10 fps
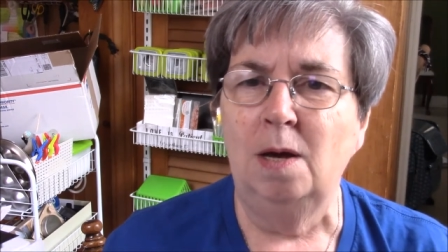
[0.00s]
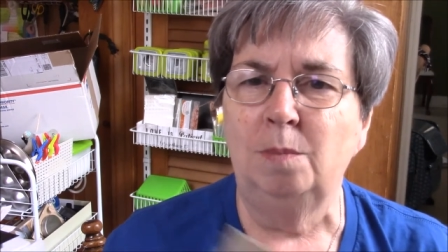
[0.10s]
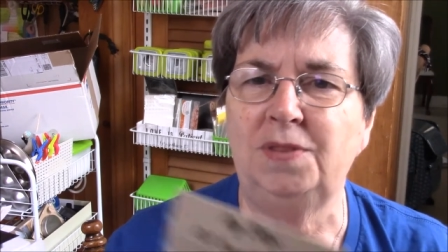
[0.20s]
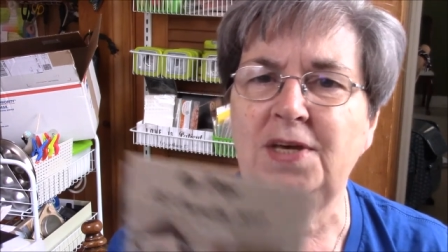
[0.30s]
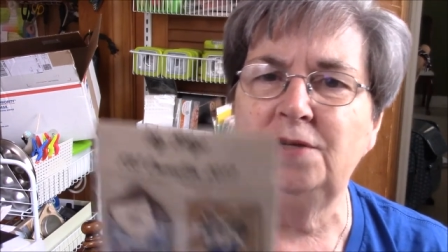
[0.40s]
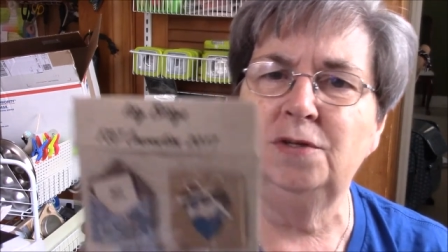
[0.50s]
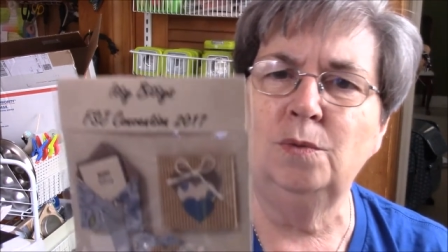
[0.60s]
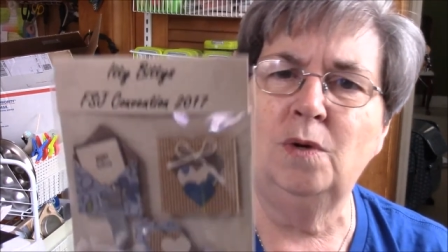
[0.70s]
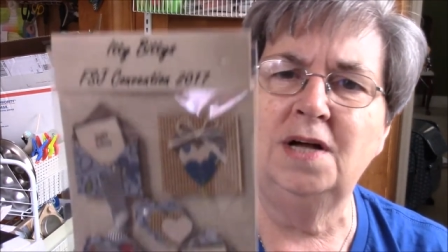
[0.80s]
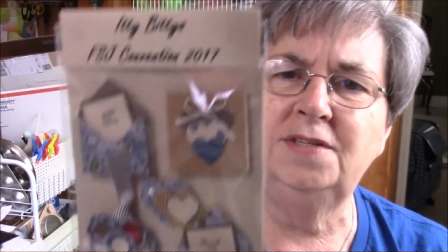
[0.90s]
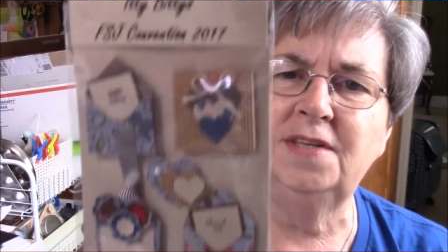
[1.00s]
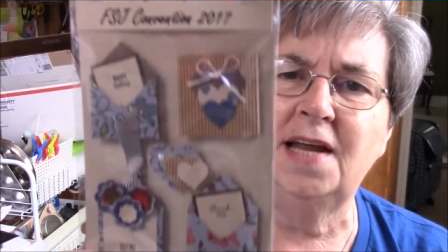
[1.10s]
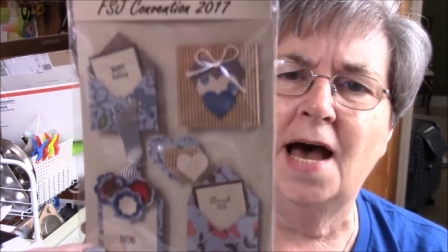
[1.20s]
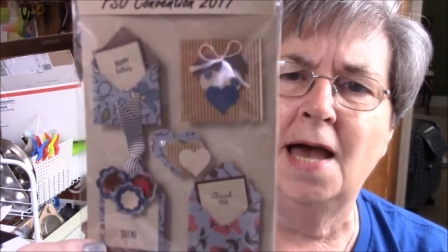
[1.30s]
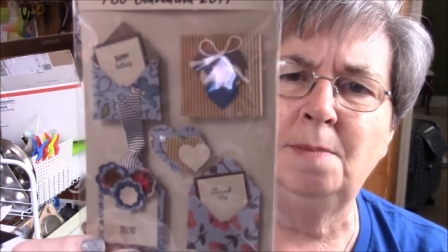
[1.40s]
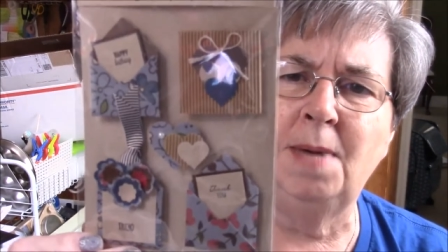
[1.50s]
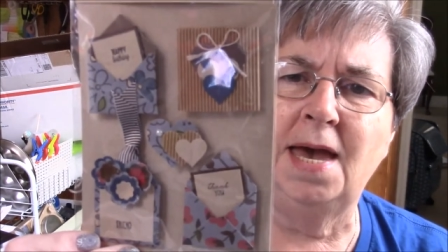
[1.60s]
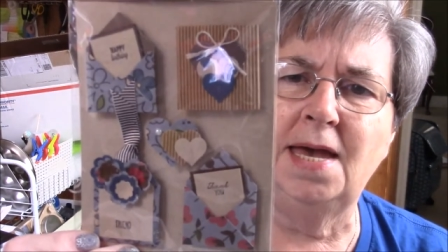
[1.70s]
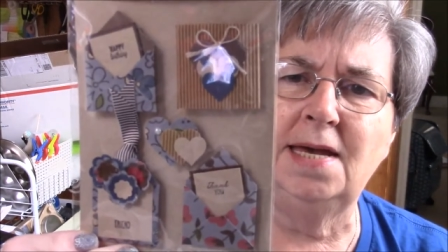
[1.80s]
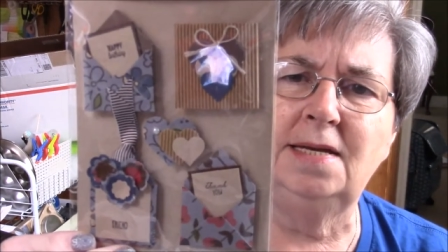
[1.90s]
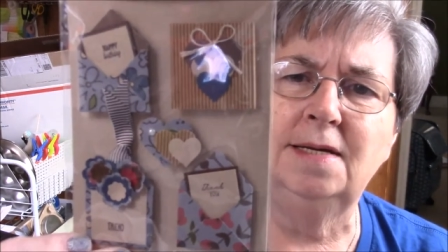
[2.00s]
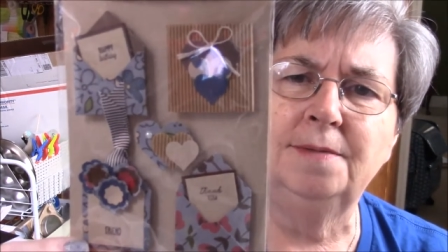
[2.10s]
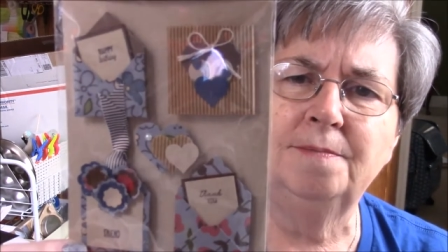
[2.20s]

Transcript: But these are the ones that I made